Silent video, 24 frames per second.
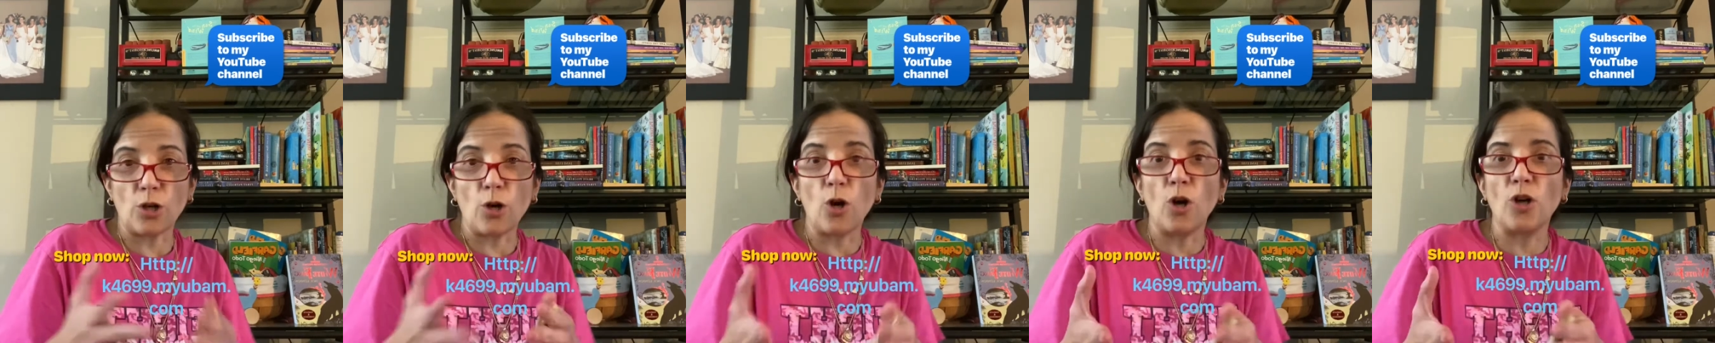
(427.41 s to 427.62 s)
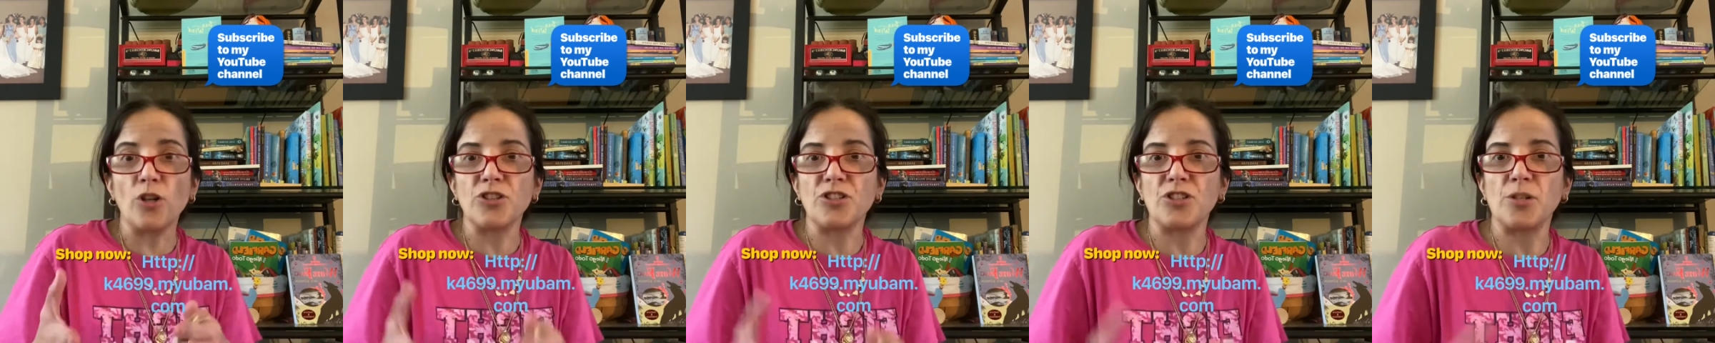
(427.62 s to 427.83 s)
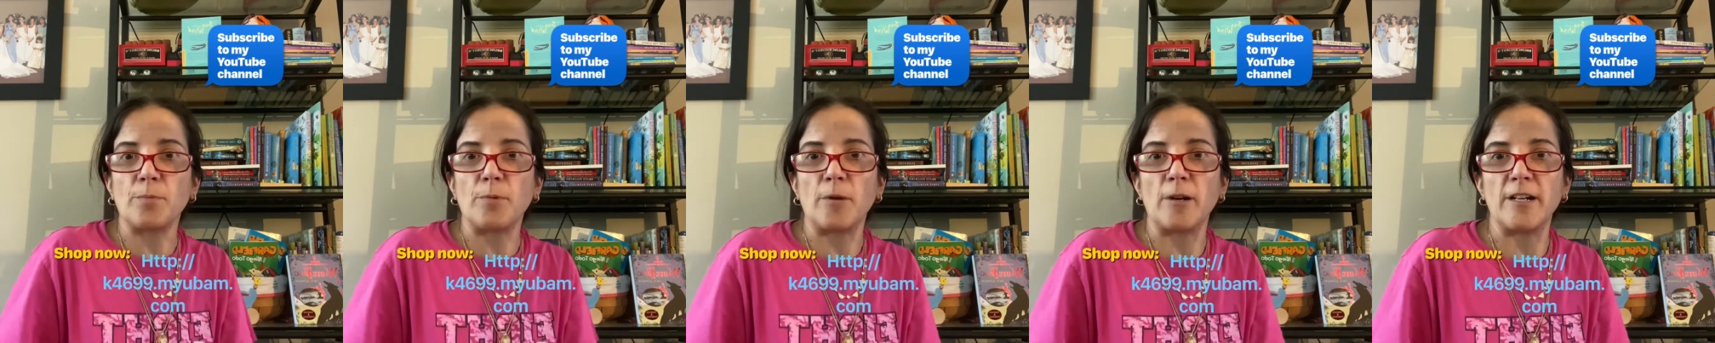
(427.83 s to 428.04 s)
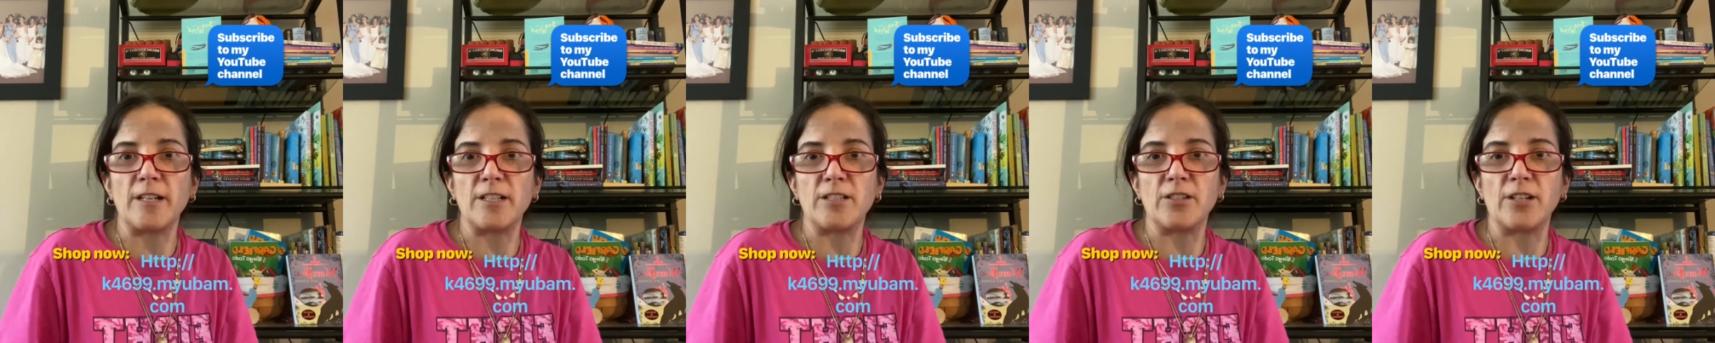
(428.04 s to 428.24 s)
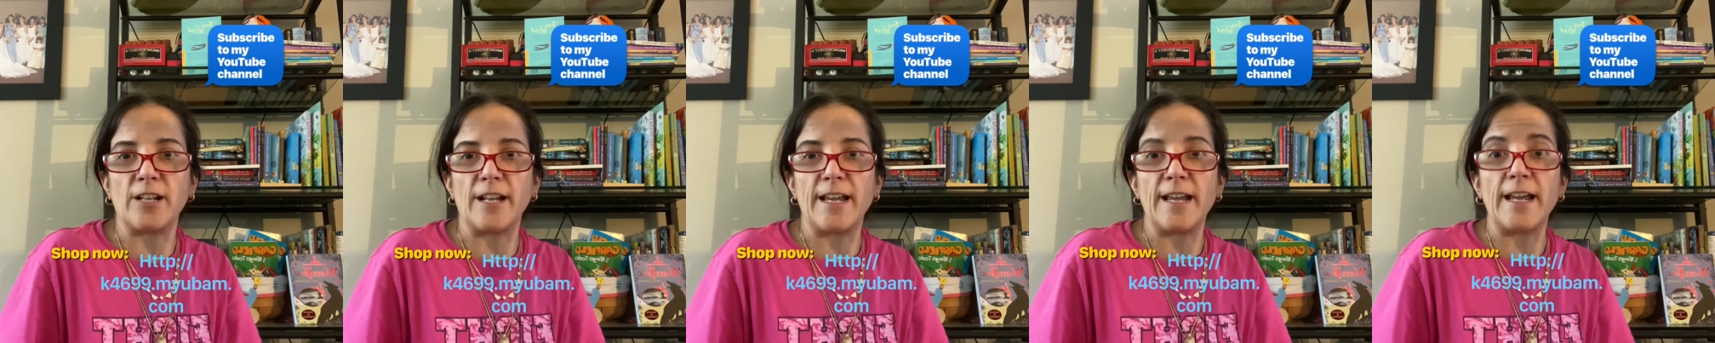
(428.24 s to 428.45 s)
host your party
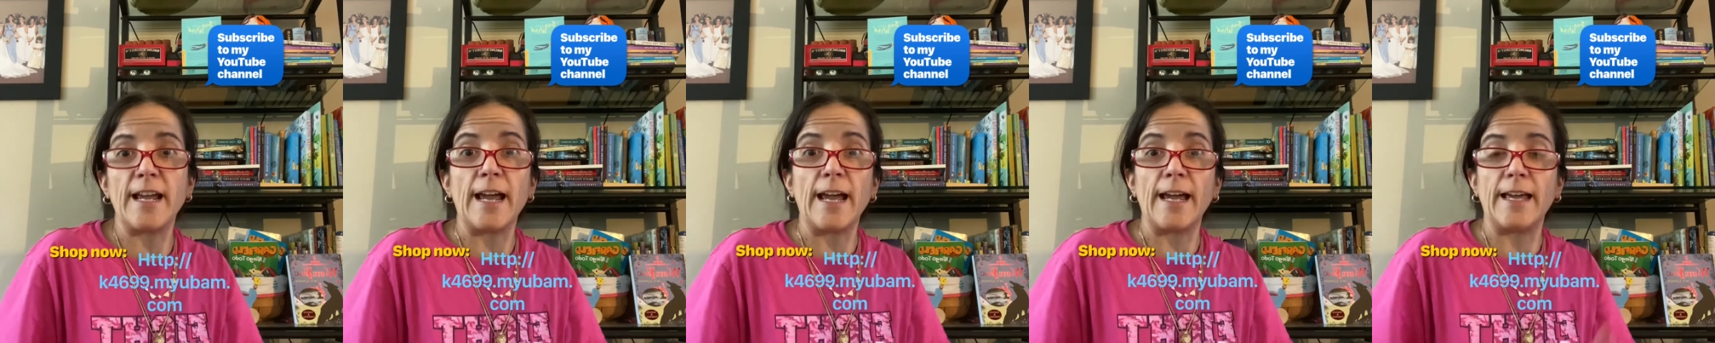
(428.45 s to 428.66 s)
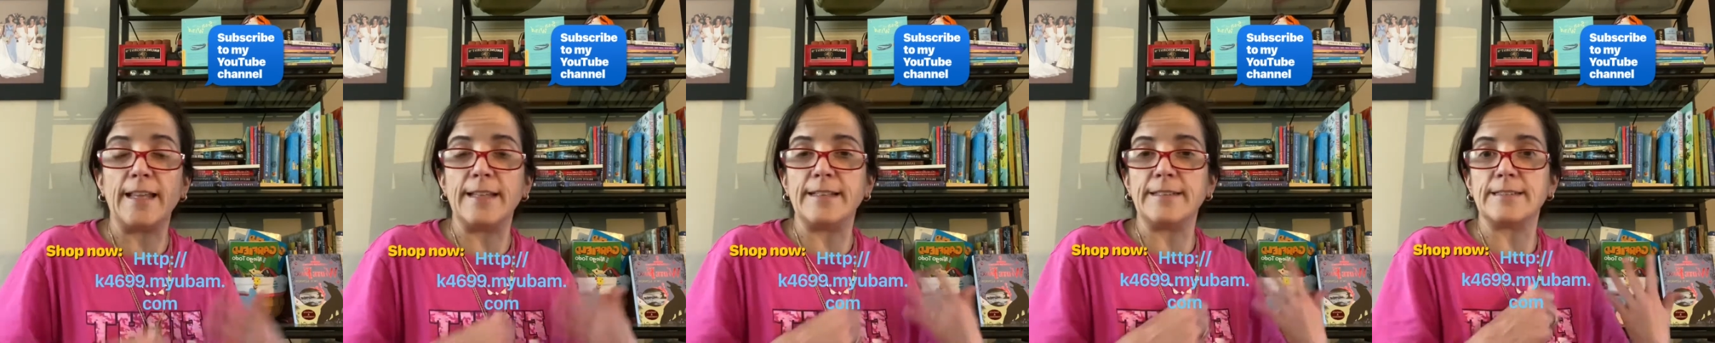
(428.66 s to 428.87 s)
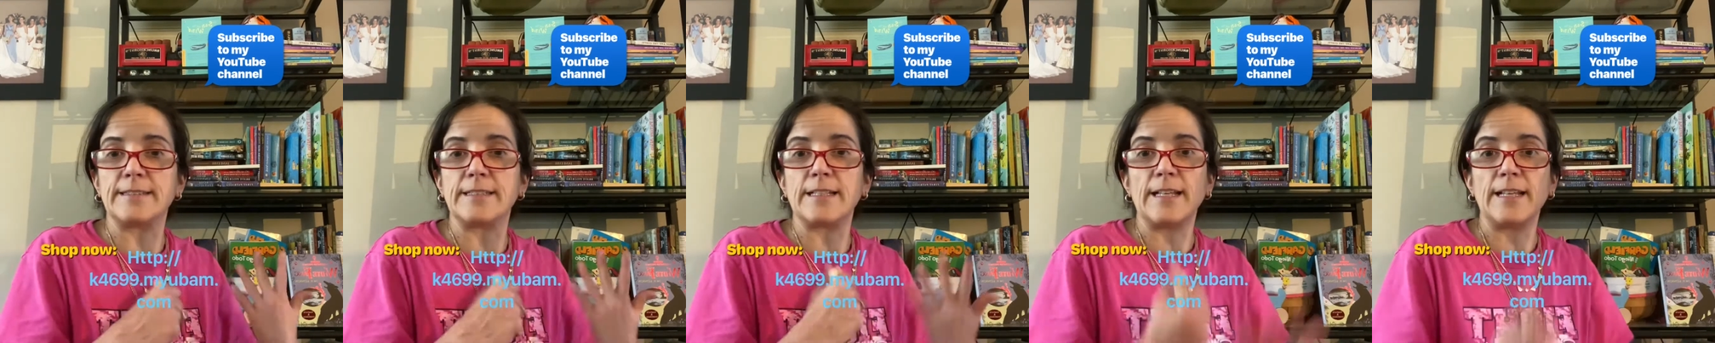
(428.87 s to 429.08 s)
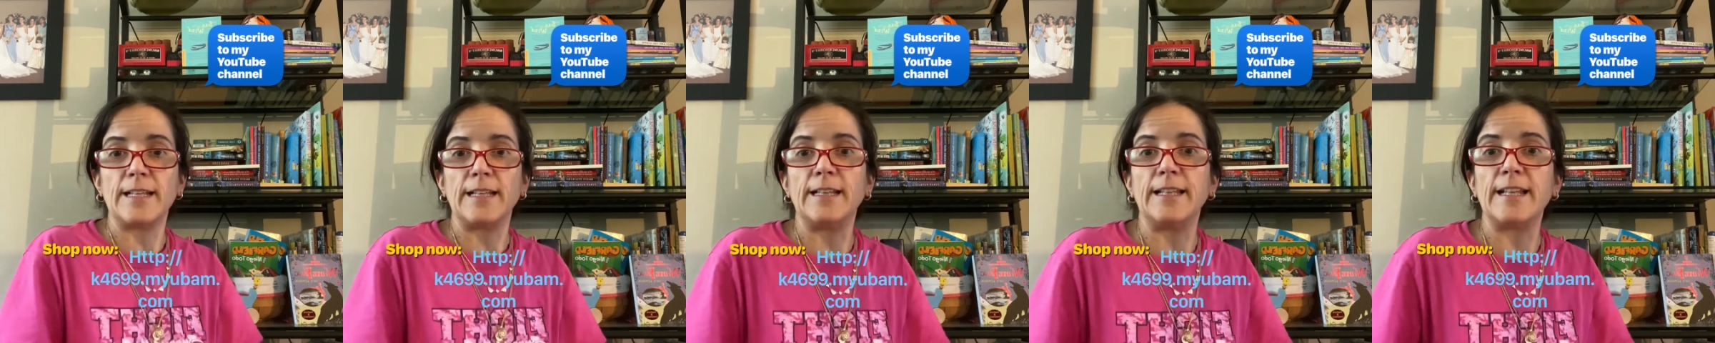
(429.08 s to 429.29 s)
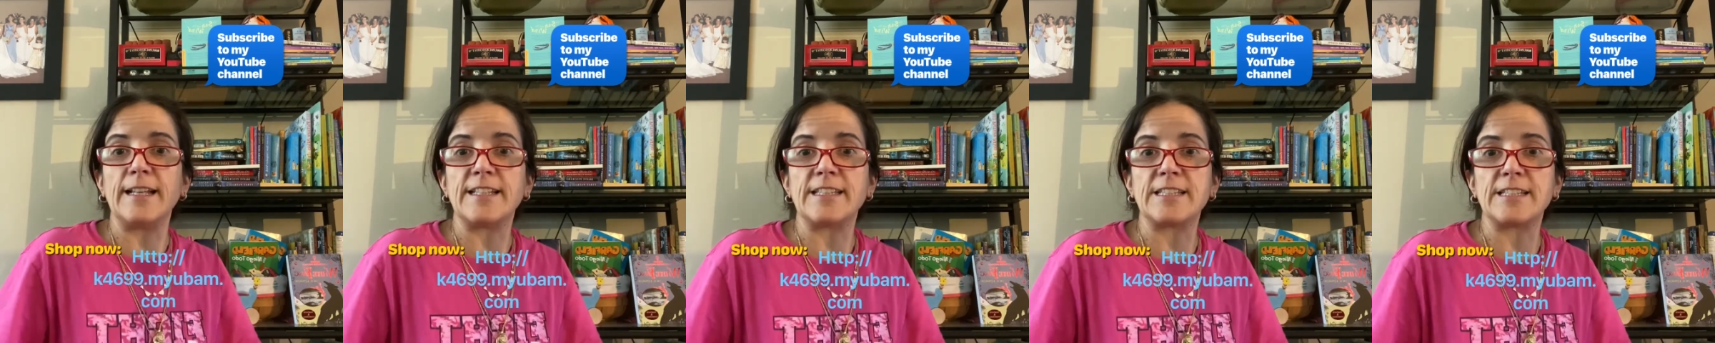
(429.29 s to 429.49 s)
today, and
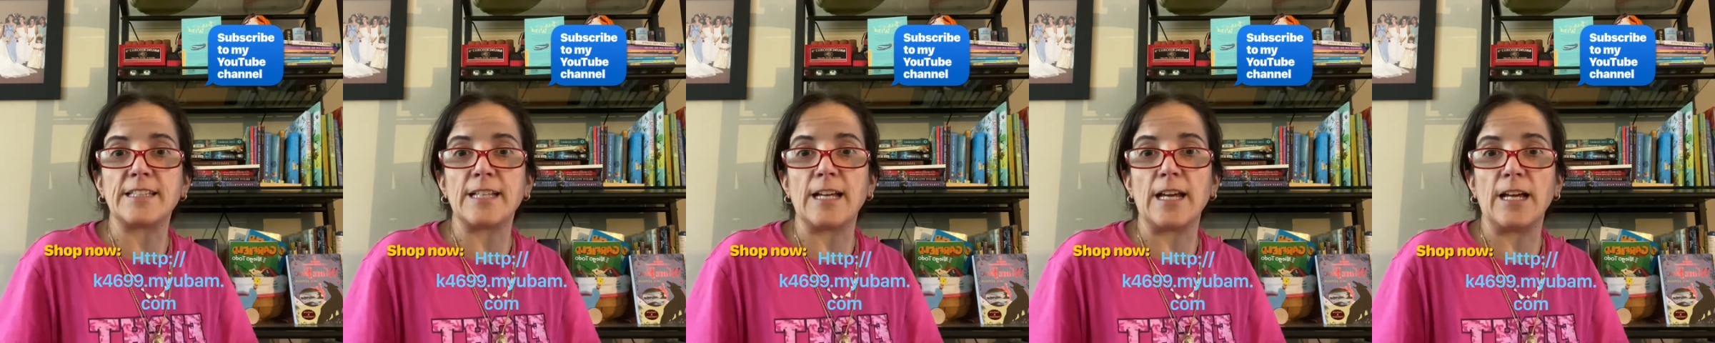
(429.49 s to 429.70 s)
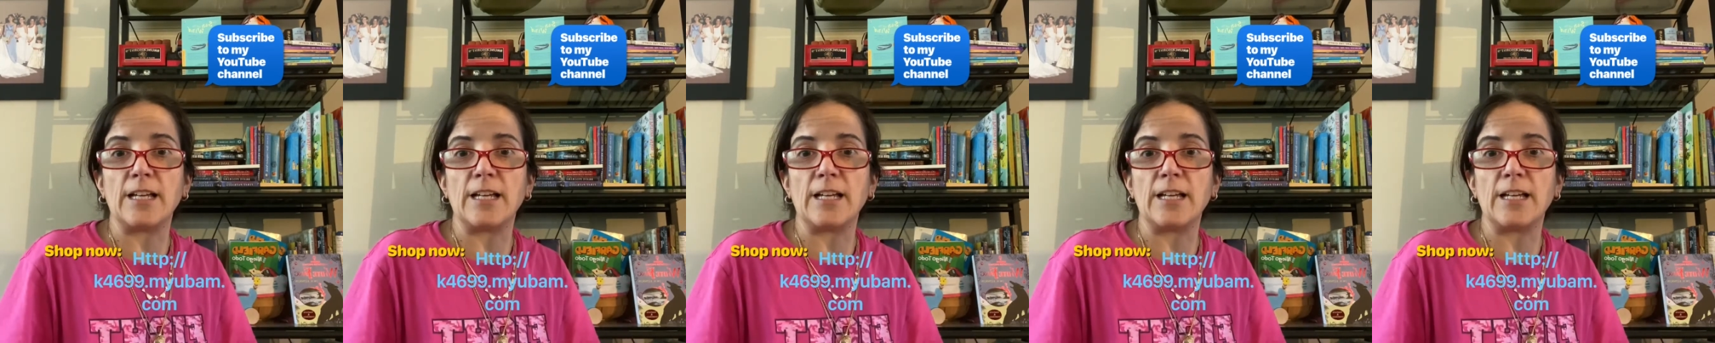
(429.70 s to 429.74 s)
let's